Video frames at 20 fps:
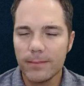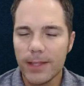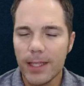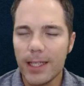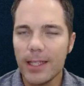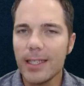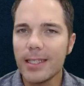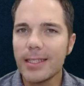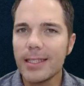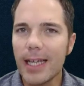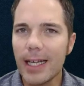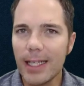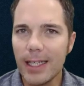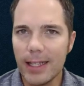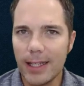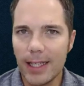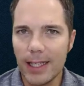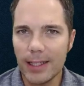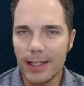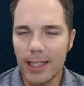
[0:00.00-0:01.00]
And the second
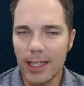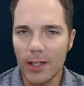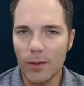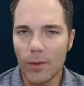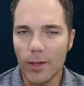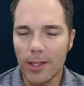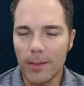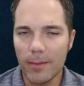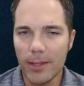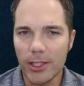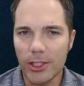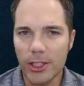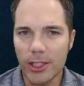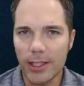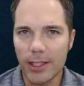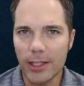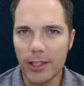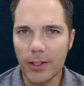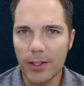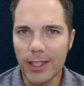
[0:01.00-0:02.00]
thing that I want to mention
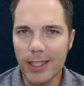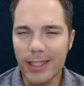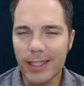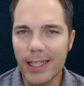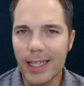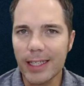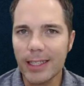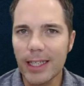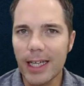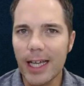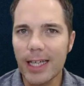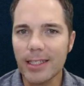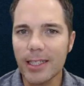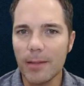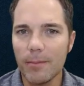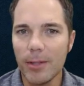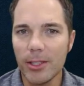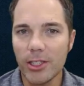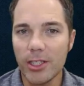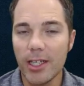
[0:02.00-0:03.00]
here is that, as I
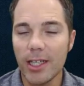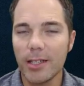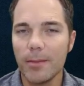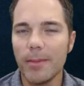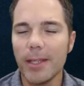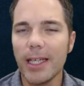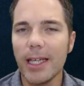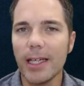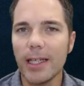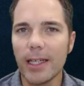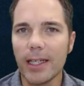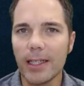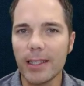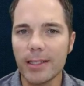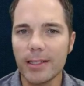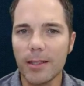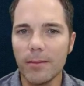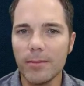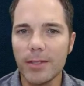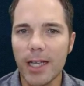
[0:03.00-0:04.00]
mentioned at the beginning,
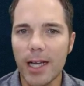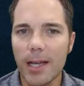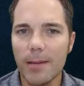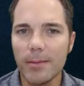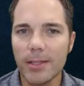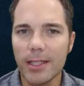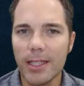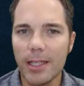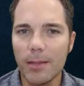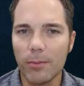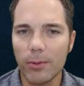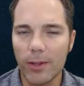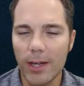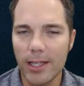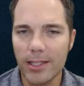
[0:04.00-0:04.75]
sometimes the price